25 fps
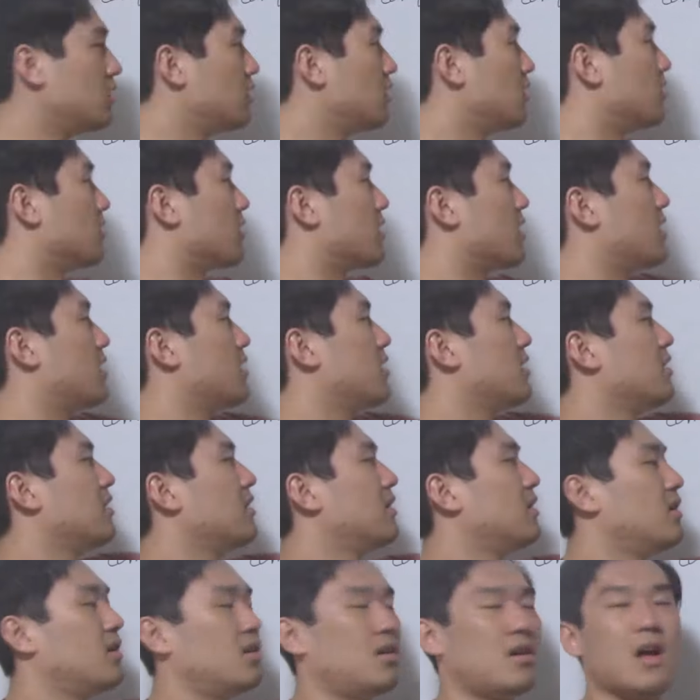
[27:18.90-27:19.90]
okay,
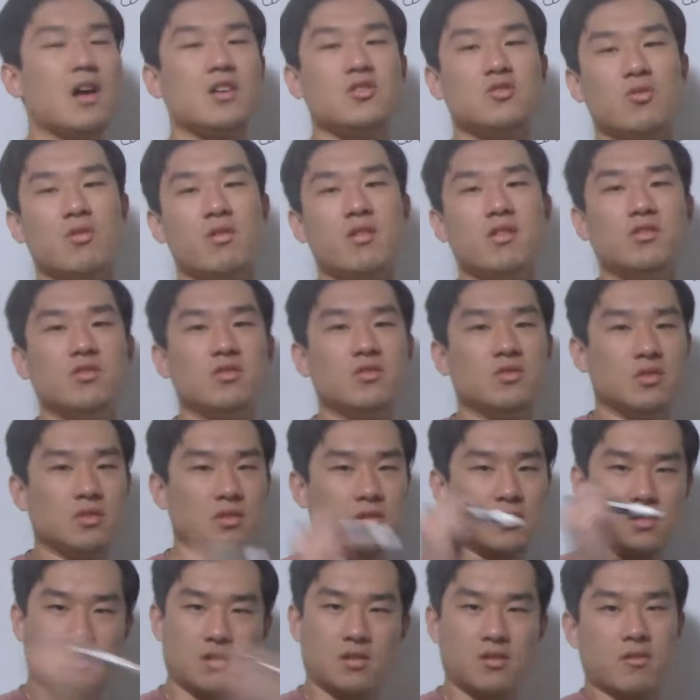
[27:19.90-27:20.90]
last one you're just
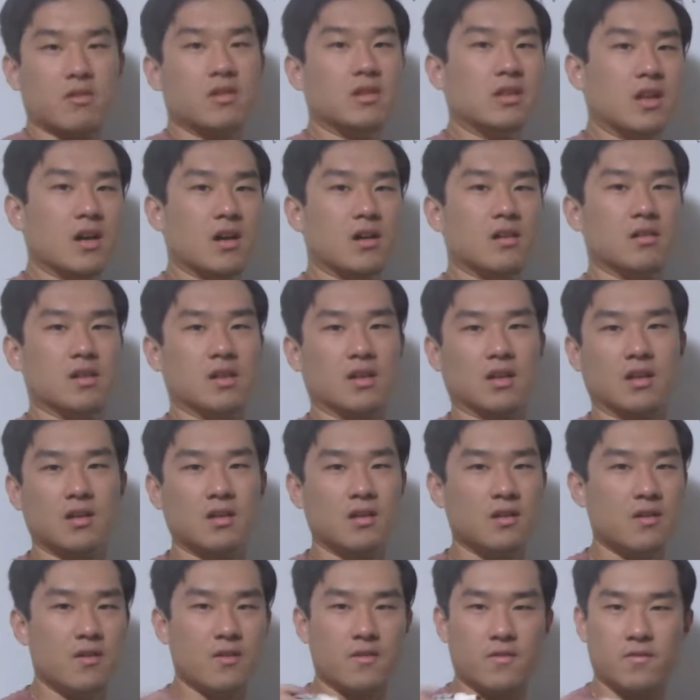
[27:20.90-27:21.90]
going down like
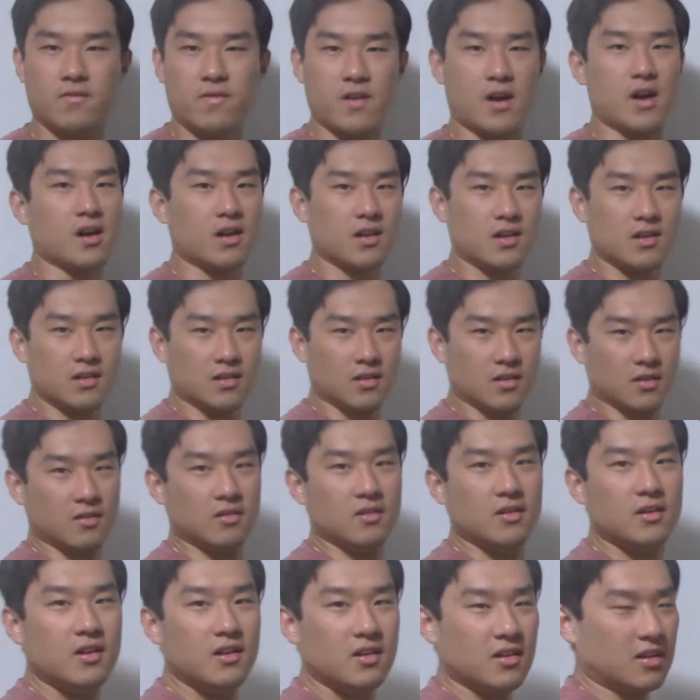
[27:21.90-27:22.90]
fuck.
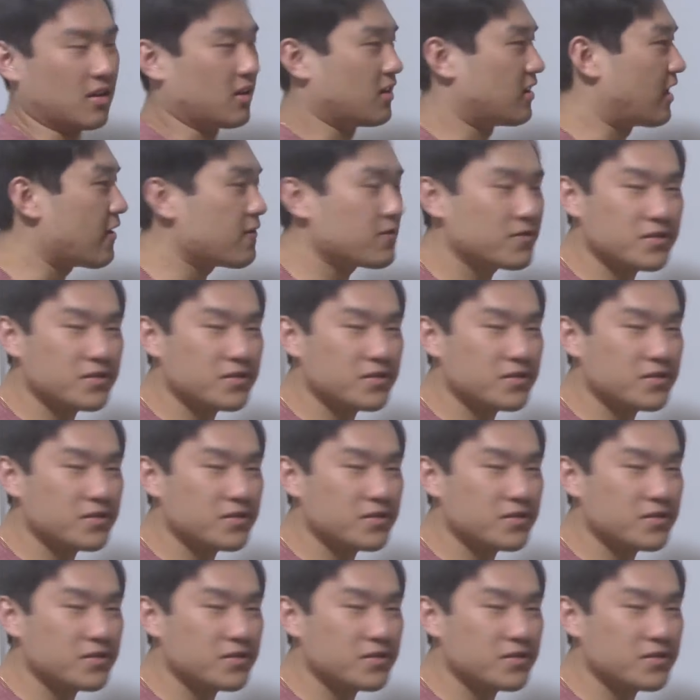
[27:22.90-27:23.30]
Like life